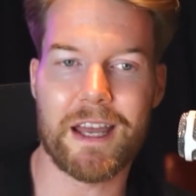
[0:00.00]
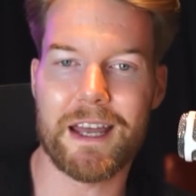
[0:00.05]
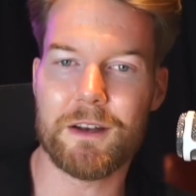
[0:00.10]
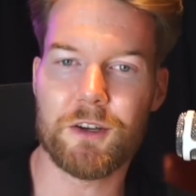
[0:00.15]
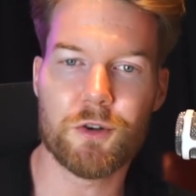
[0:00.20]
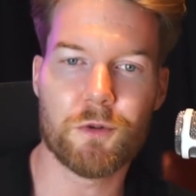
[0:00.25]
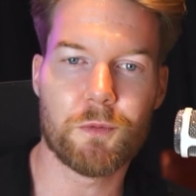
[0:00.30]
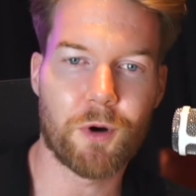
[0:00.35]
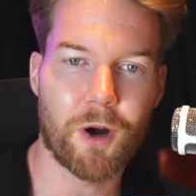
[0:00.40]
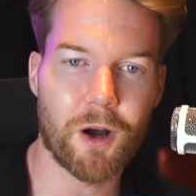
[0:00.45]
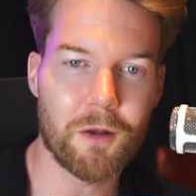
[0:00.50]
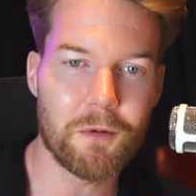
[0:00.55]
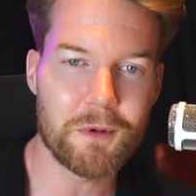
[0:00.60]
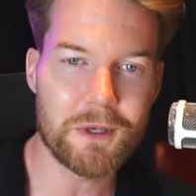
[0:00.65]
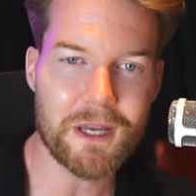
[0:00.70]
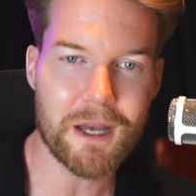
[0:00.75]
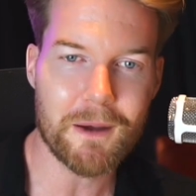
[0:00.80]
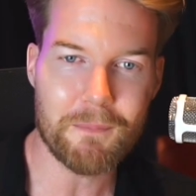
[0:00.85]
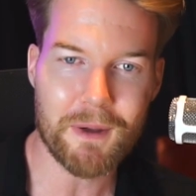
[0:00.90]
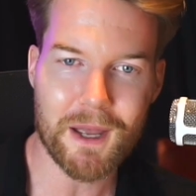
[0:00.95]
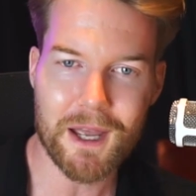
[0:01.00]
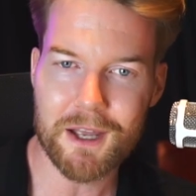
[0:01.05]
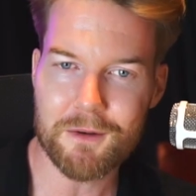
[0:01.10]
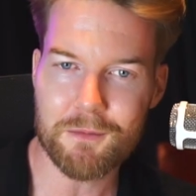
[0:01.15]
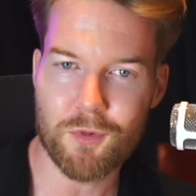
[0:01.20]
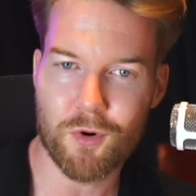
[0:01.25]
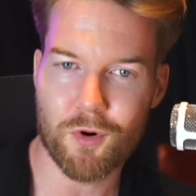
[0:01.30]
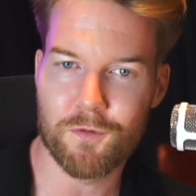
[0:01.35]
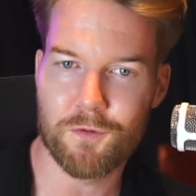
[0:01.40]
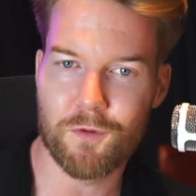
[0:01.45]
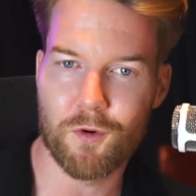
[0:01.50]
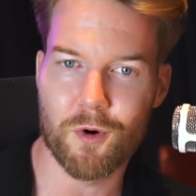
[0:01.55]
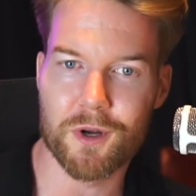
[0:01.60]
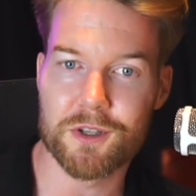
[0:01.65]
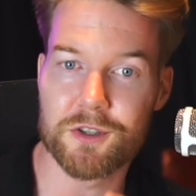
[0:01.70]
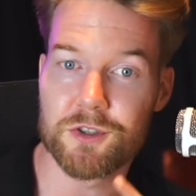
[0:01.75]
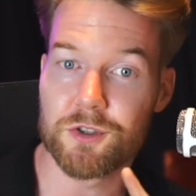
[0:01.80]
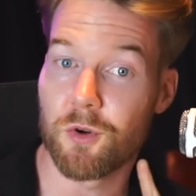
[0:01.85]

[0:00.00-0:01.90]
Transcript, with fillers: and you'll probably get paid more for it.